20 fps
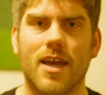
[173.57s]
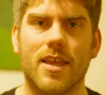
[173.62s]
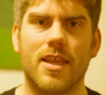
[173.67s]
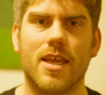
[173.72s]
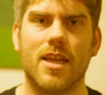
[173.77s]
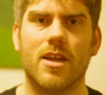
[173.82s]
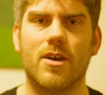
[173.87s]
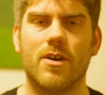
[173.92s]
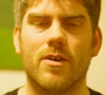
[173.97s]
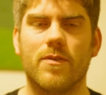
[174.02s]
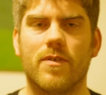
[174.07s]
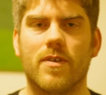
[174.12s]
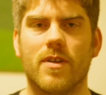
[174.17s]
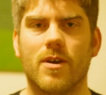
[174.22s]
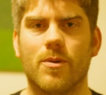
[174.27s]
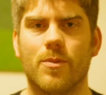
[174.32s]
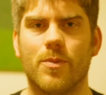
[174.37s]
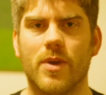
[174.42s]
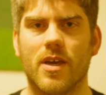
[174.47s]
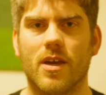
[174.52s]
And then
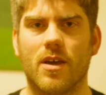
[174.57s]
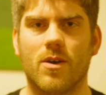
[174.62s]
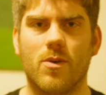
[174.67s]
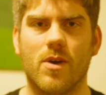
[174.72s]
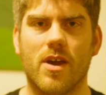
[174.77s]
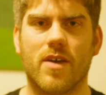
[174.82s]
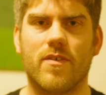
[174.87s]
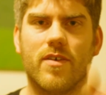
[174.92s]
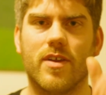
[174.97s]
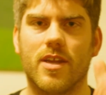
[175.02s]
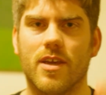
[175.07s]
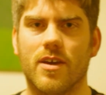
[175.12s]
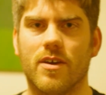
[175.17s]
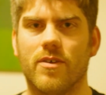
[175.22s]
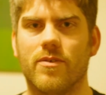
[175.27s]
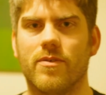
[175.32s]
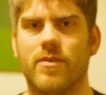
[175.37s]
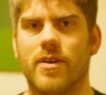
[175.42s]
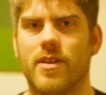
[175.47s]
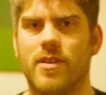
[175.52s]
hopefully it'll be a quick
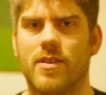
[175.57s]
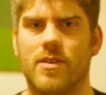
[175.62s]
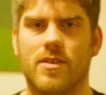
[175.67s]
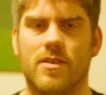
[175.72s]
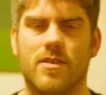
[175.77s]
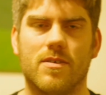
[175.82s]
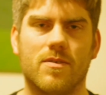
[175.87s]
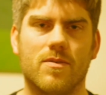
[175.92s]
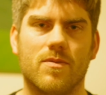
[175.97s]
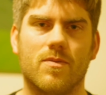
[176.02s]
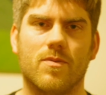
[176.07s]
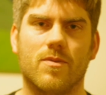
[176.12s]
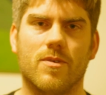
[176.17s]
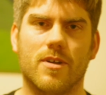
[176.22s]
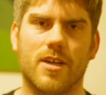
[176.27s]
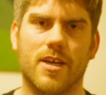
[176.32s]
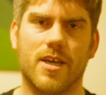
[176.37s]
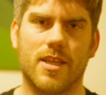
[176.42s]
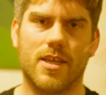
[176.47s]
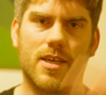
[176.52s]
video rather than
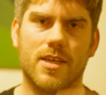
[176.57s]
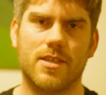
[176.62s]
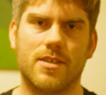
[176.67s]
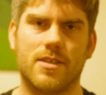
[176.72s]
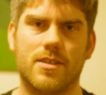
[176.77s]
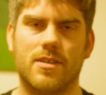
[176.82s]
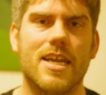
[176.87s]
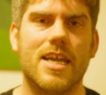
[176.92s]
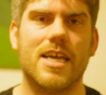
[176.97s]
one like this.